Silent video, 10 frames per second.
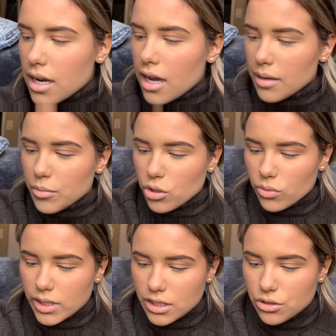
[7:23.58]
I'm
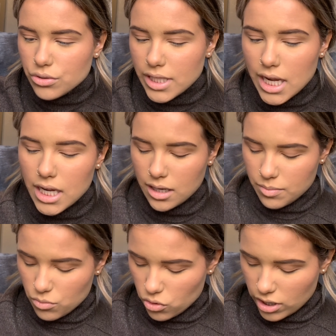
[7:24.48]
going to take
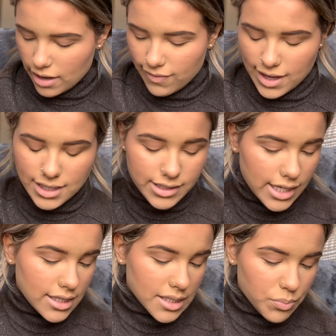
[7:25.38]
more of a
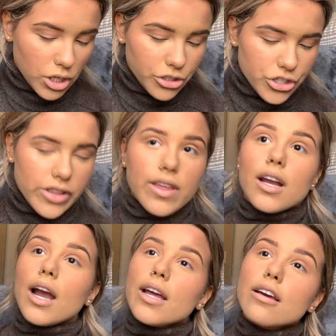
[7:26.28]
dense brush and then
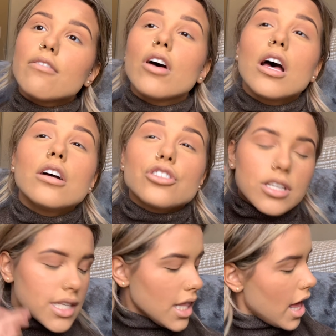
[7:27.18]
kind of
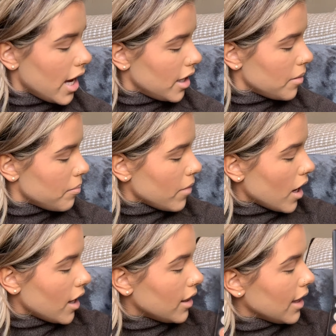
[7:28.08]
just line
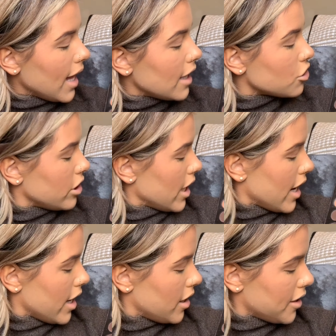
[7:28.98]
my lash line.